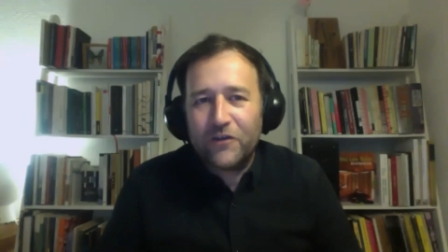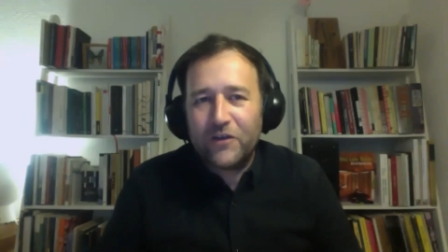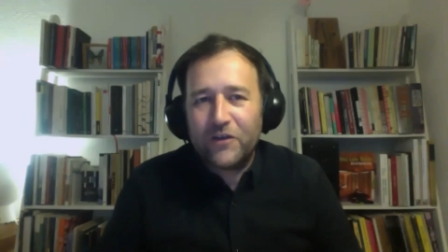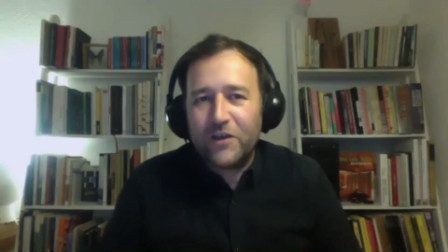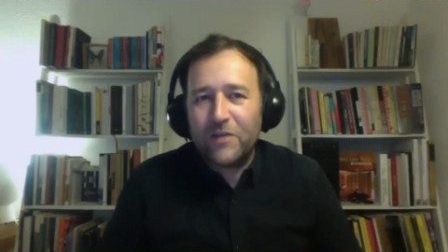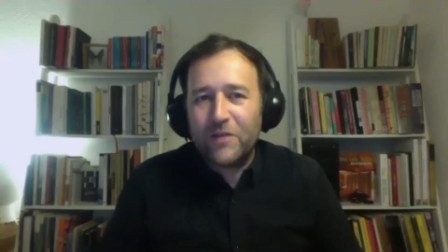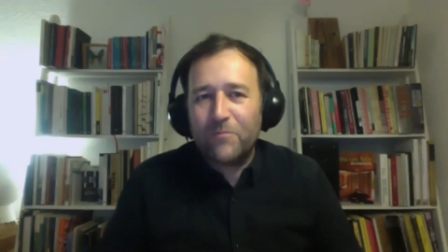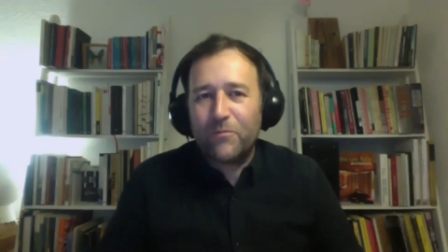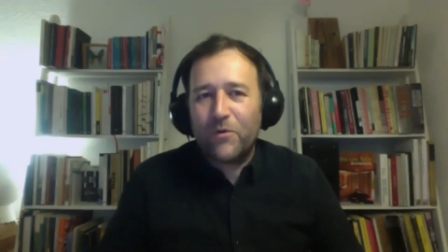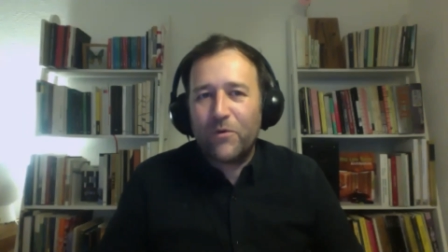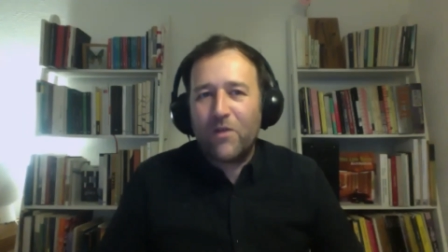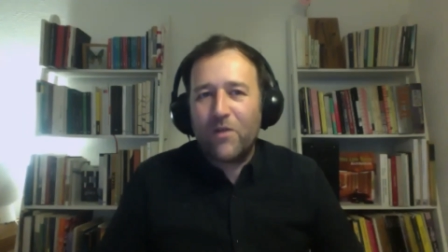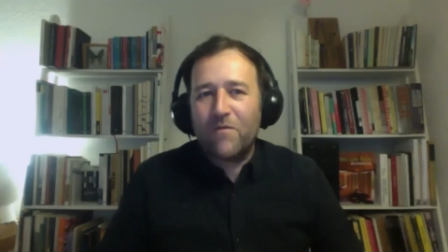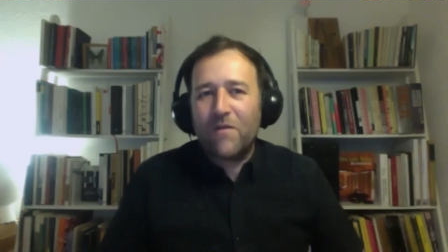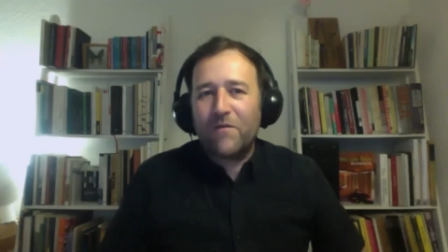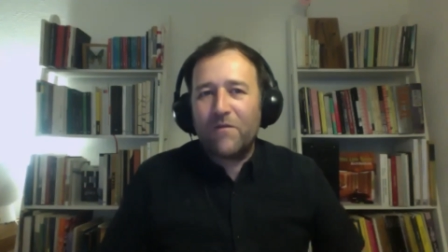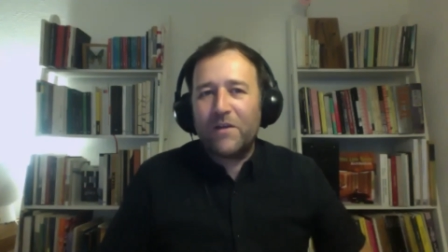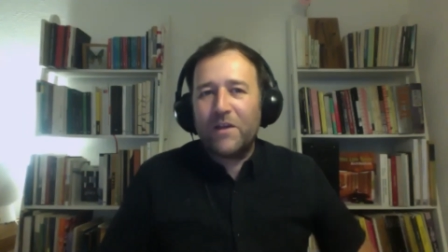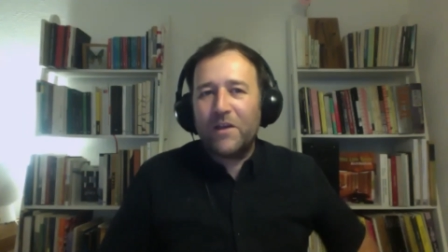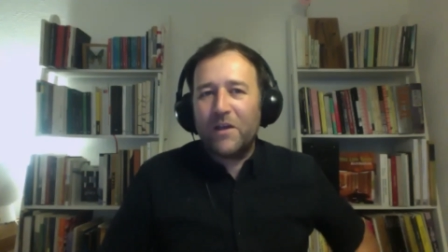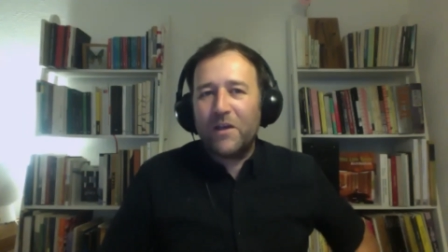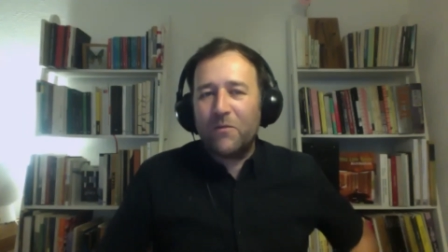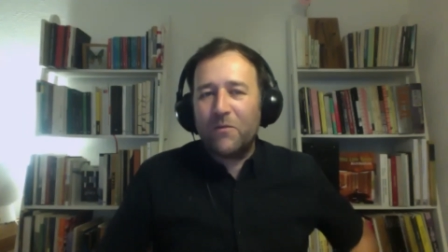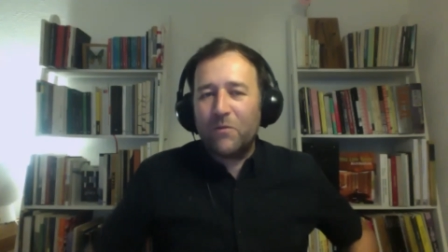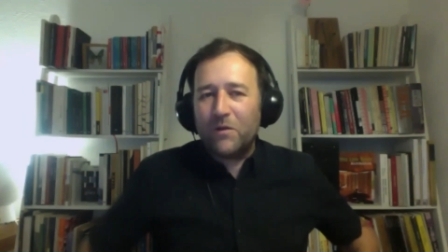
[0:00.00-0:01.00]
probably it
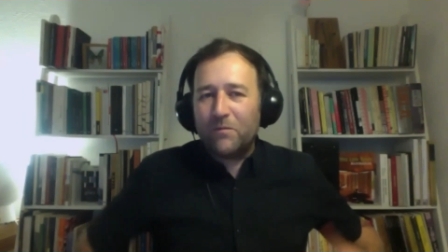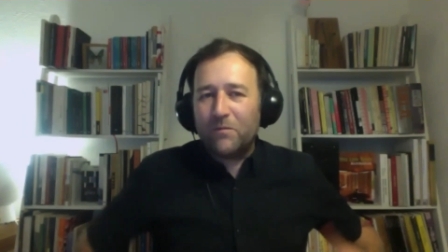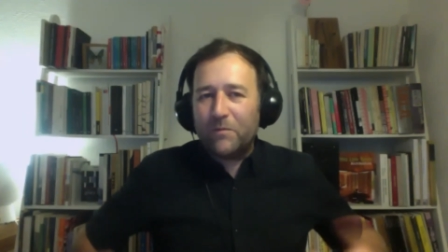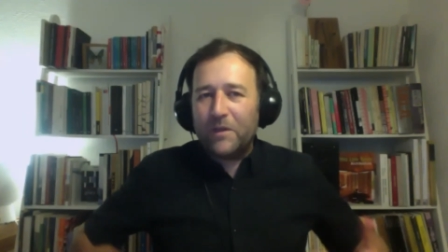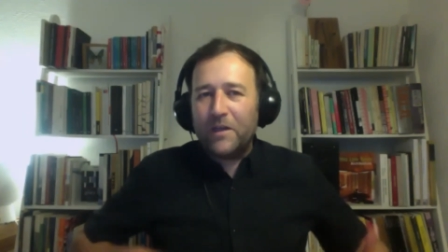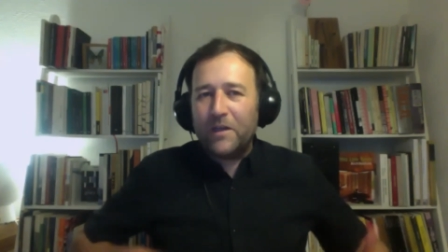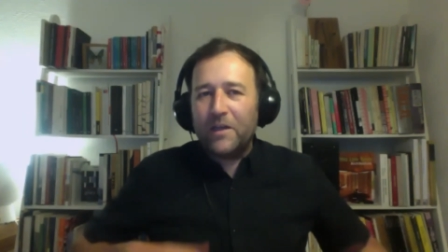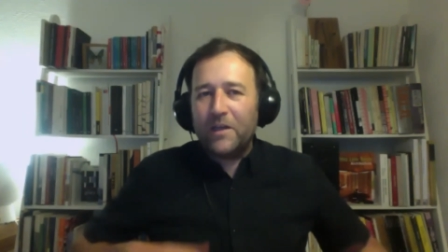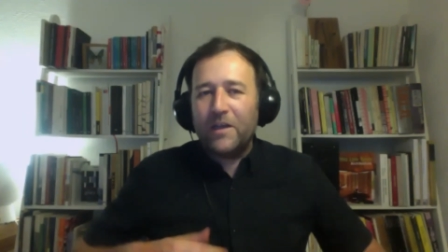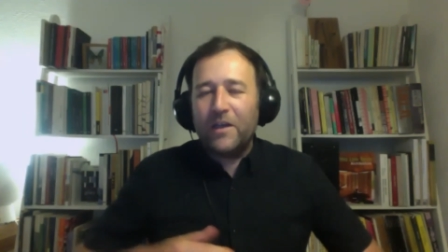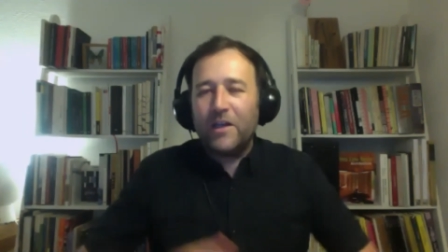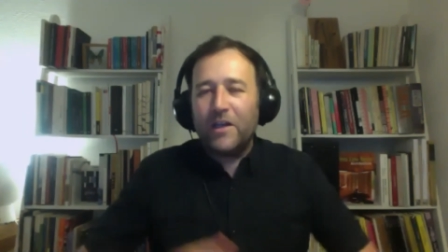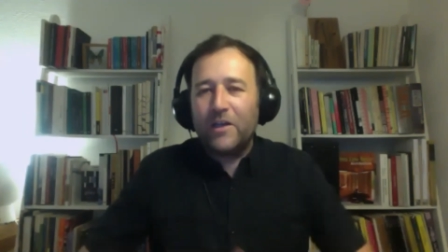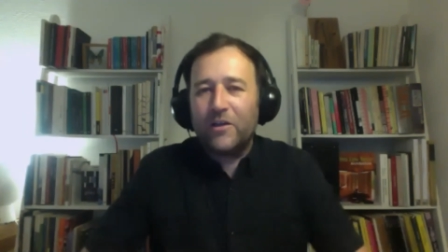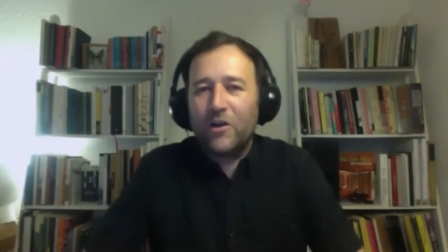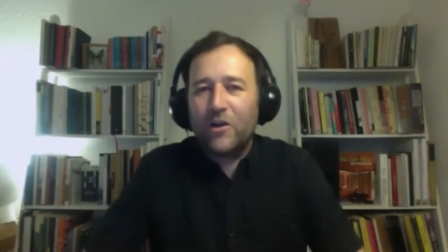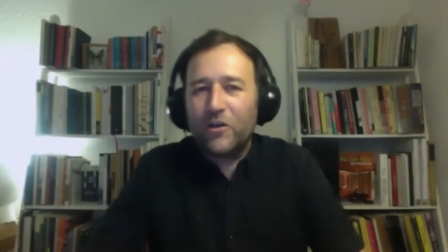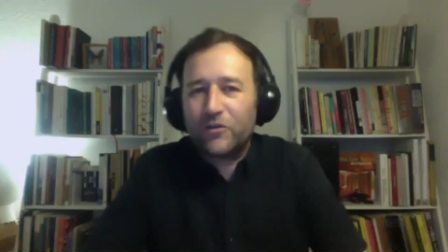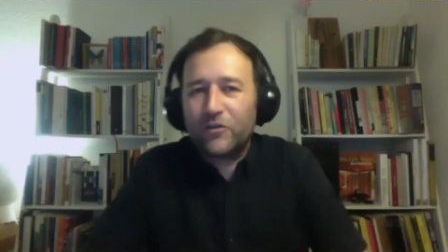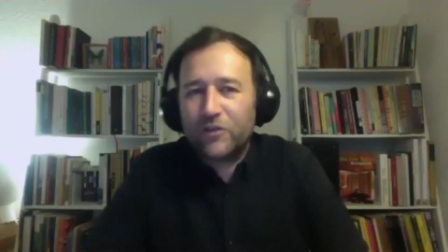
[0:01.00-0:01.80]
will be costly.